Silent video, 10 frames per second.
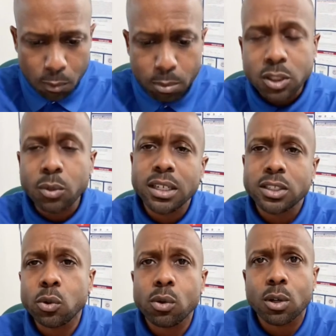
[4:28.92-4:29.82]
between the
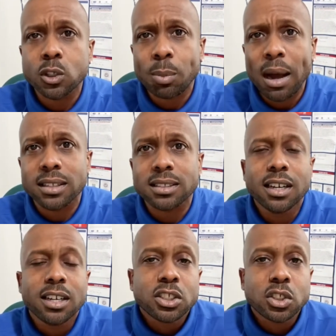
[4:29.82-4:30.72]
two of those spots.
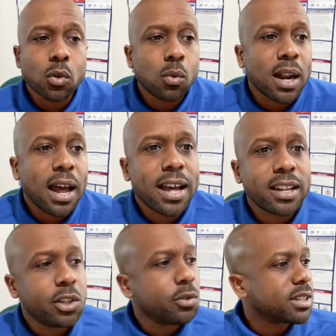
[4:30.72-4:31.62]
So what I had
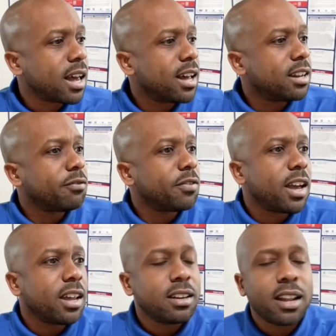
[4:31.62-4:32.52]
to do was I had to
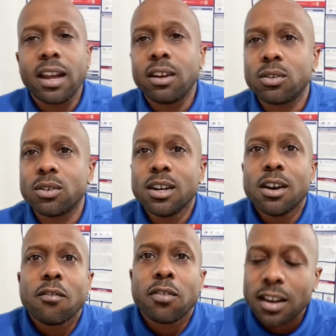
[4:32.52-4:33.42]
fandangle,
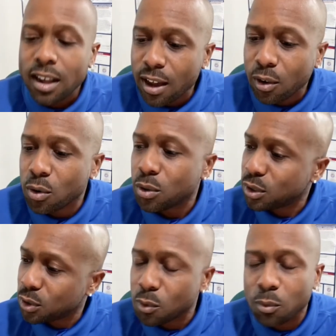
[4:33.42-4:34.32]
finagle,
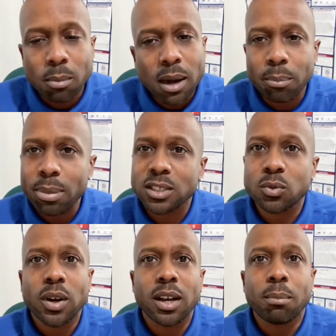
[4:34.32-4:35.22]
you know, my best
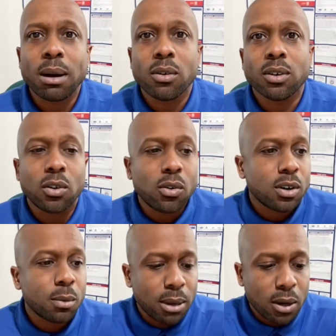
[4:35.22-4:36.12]
way about
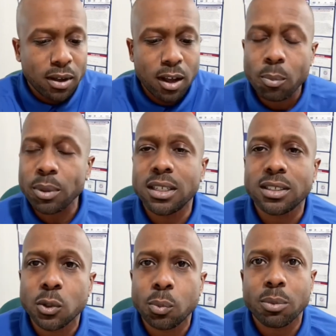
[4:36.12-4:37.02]
going about helping
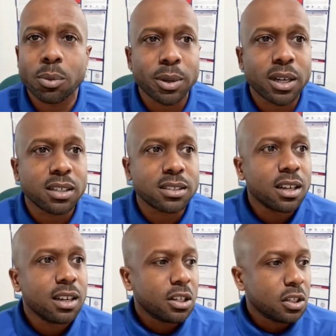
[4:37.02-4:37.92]
these two people because,
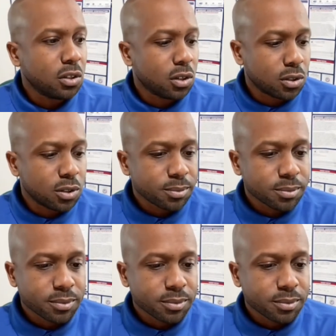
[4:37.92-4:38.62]
you know,